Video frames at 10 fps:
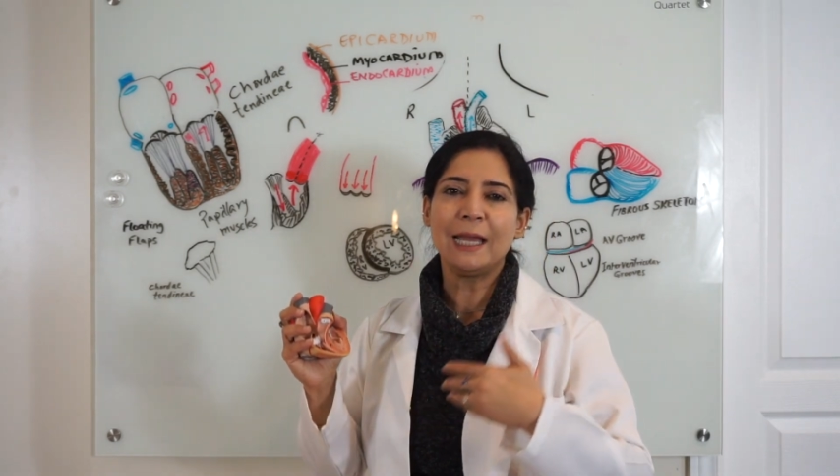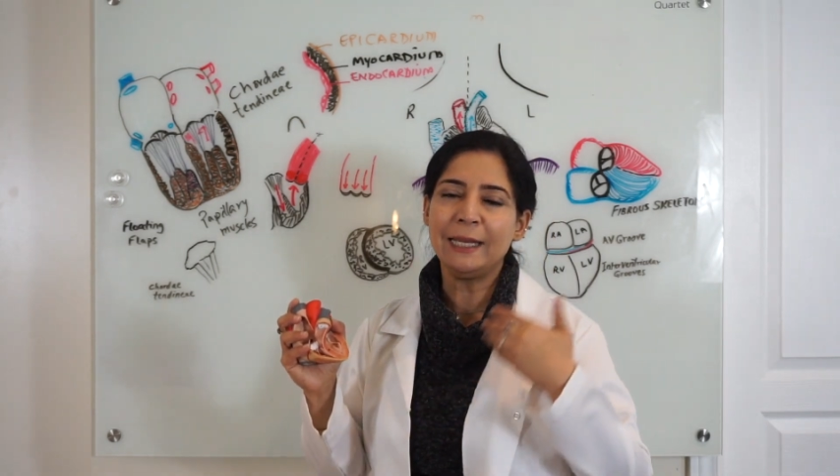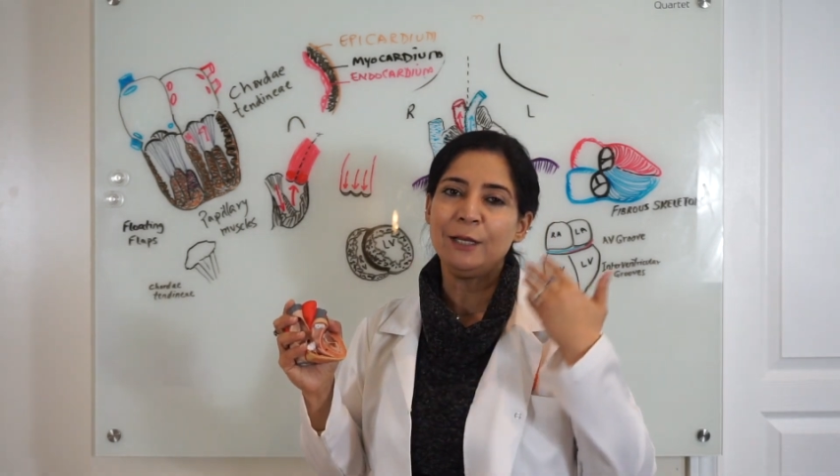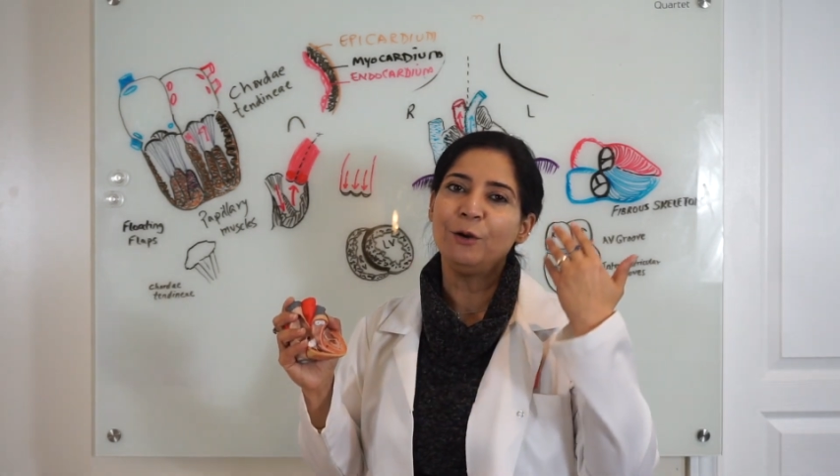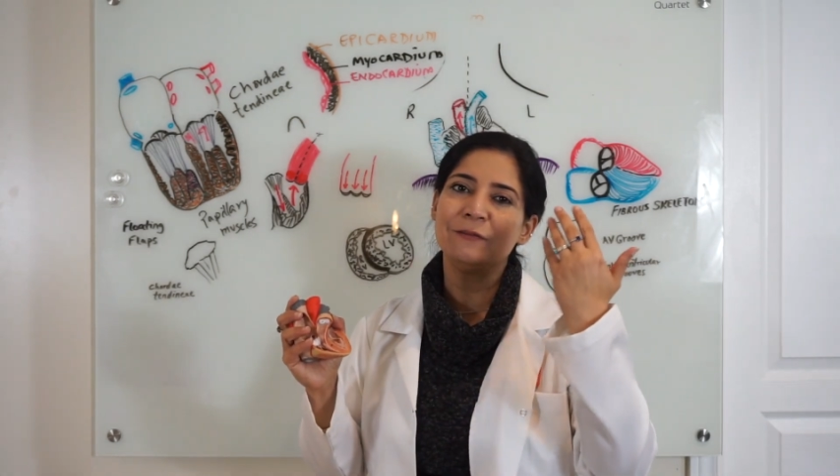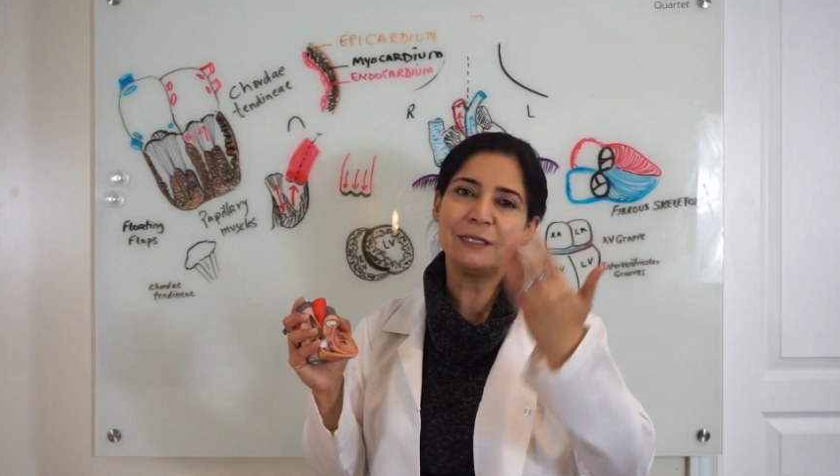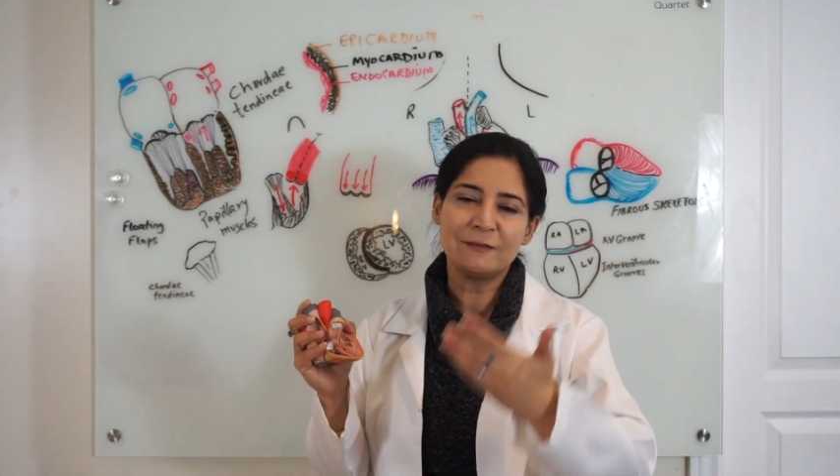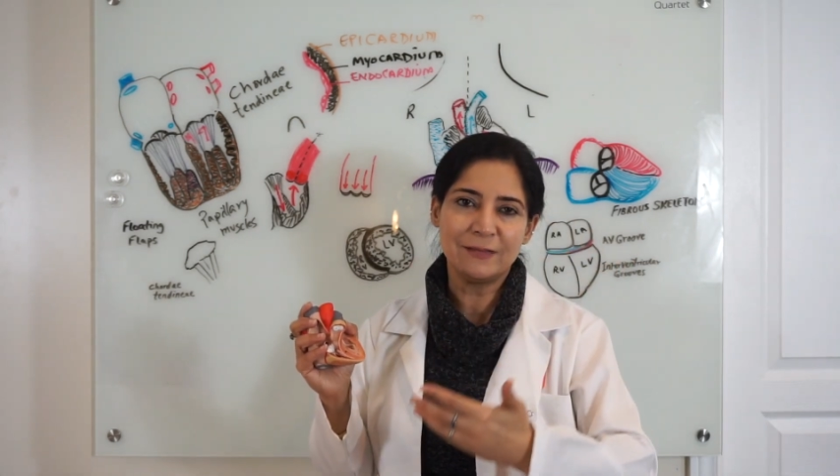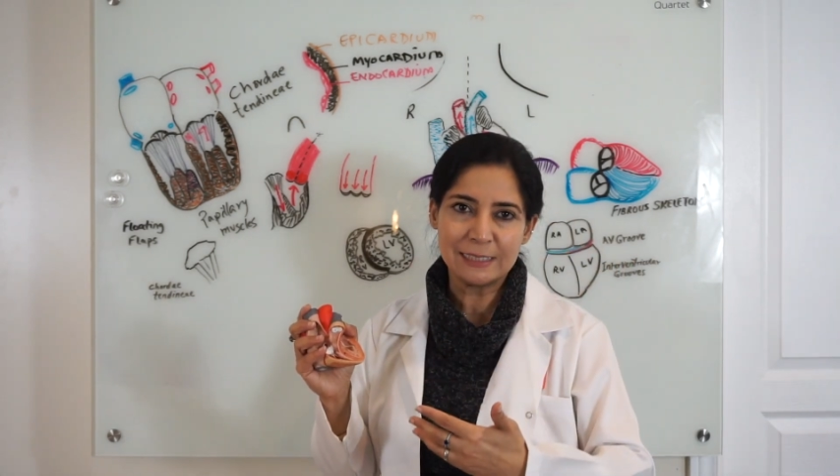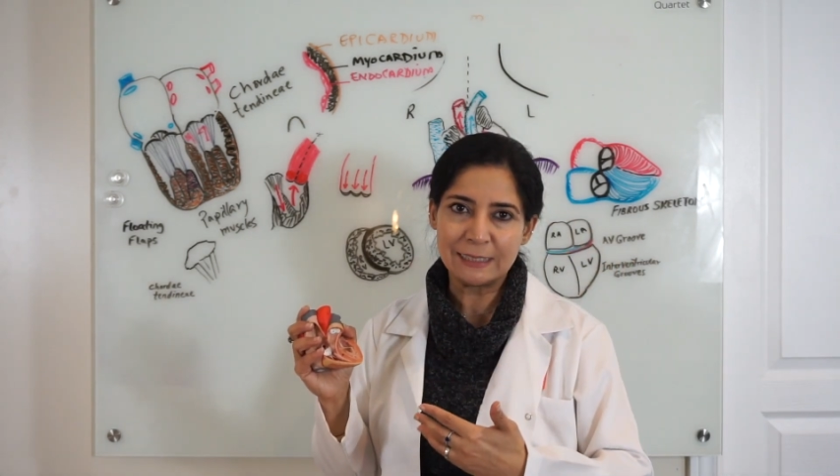lining of
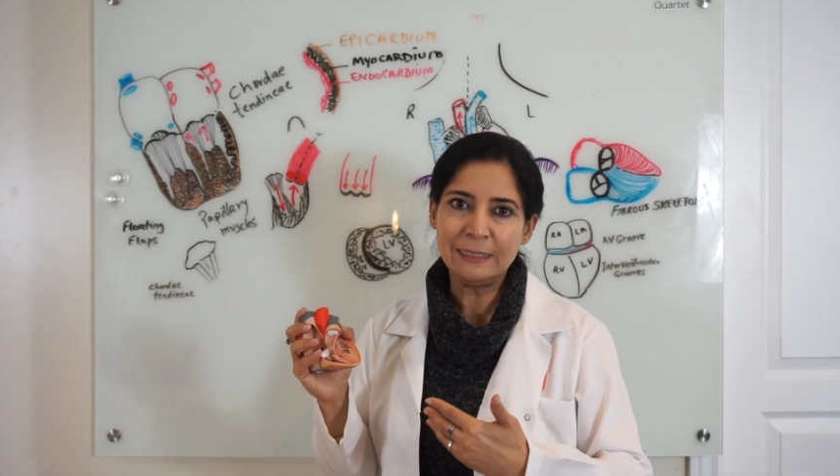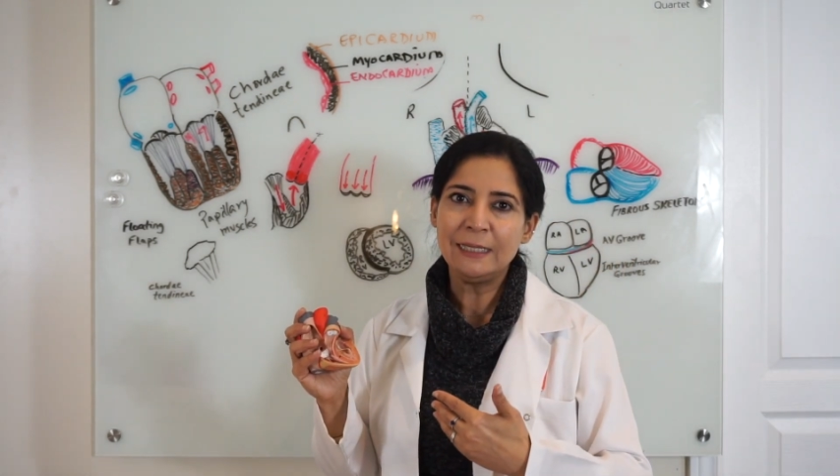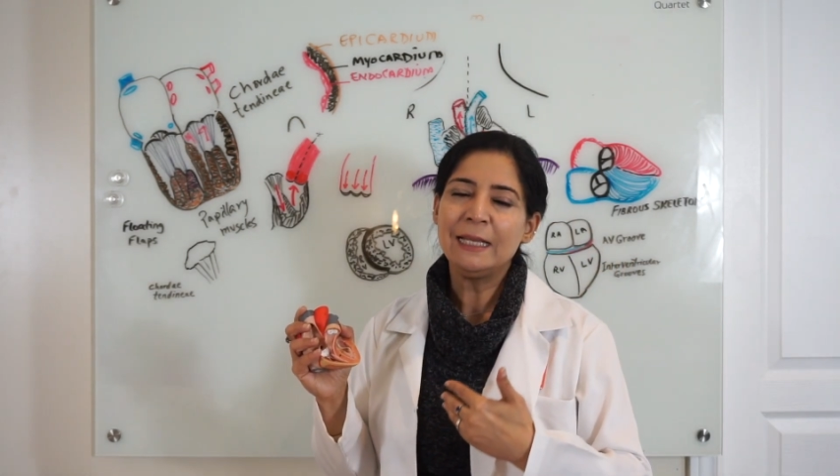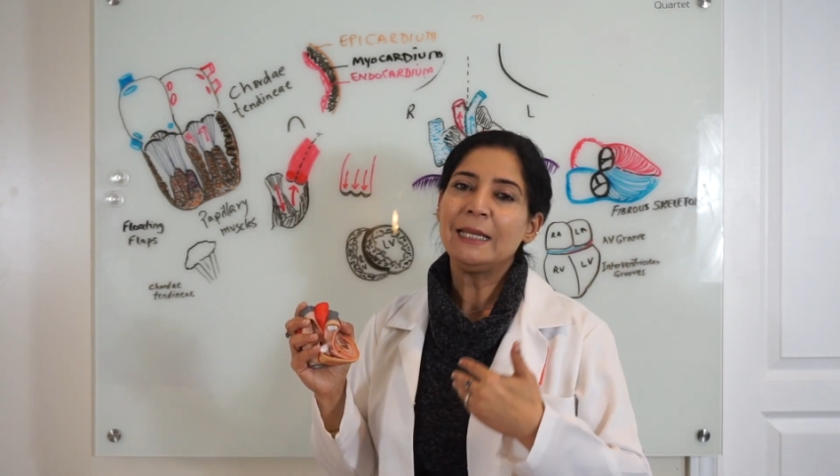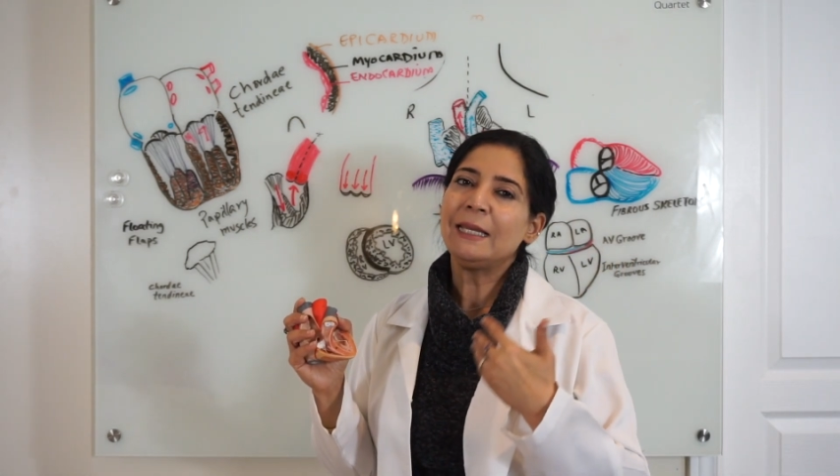this vessel